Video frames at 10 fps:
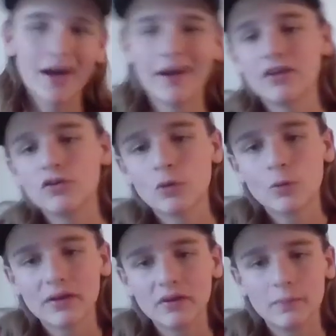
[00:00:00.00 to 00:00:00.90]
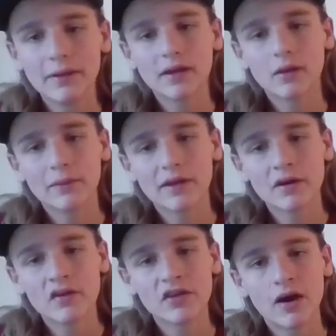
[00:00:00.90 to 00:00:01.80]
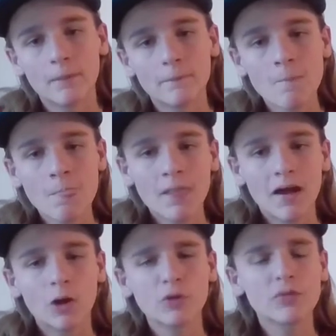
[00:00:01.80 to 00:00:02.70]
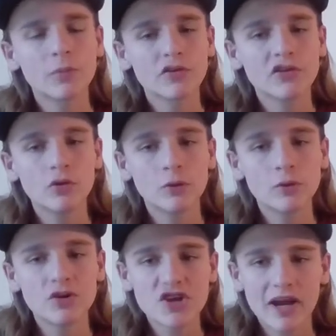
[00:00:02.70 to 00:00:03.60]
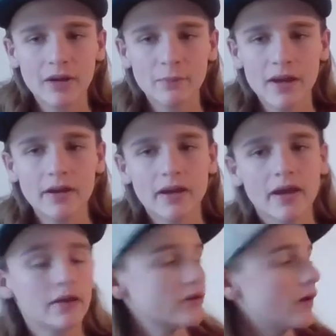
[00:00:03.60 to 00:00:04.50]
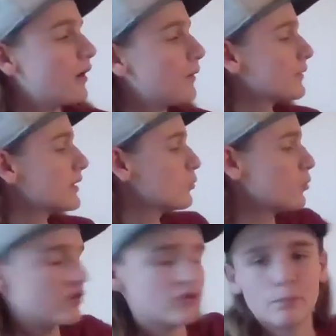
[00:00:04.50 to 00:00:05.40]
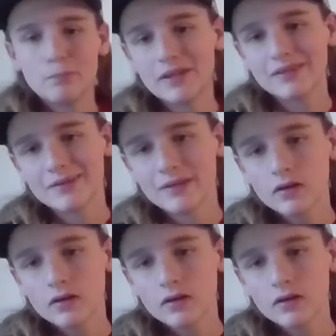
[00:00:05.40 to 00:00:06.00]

I didn't do a weekly pick'em because um, I was supposed to do it with Jackman, and um, he was busy.